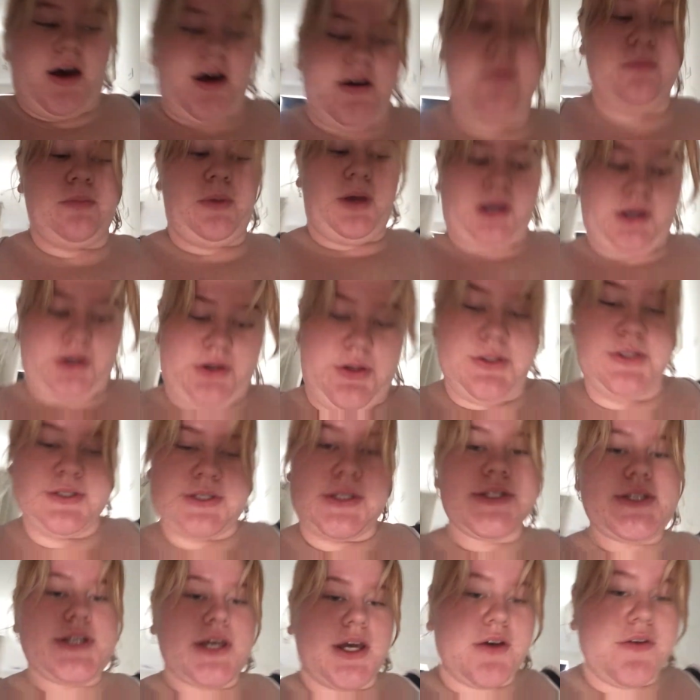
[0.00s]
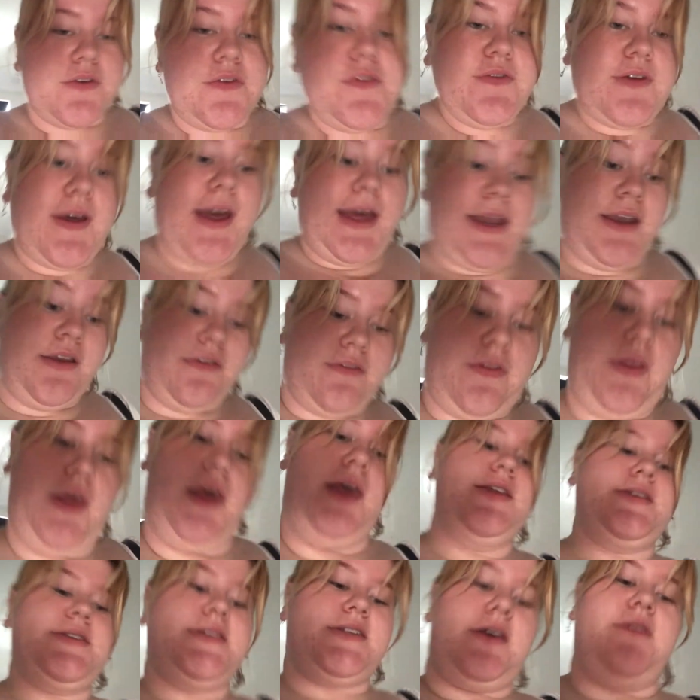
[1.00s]
of my own stuff and of
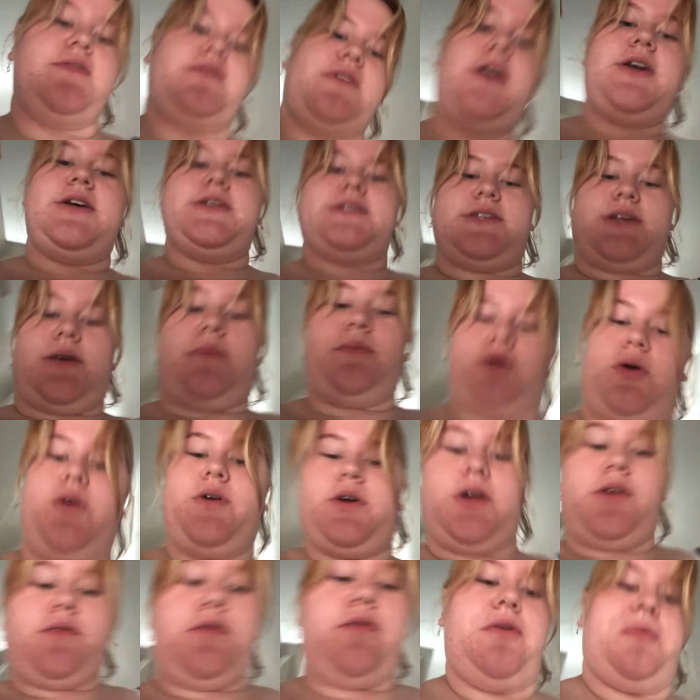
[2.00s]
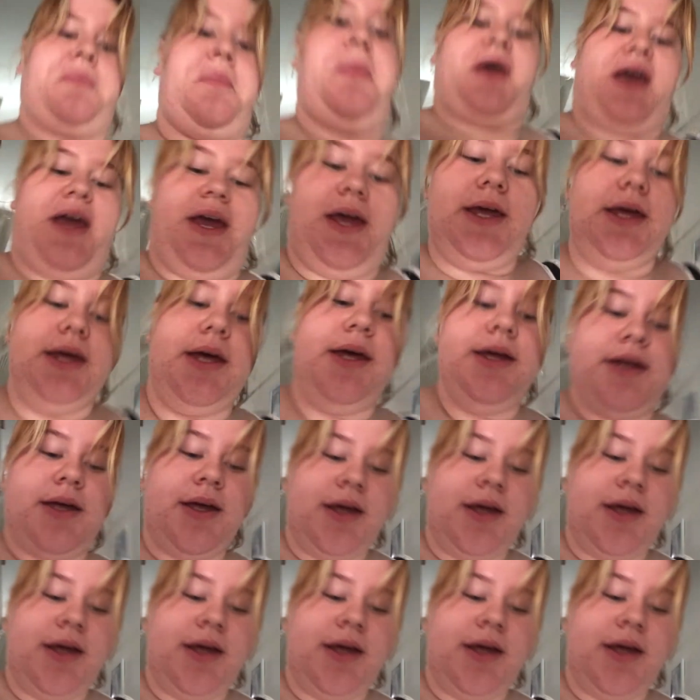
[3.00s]
their stuff because I'm going from like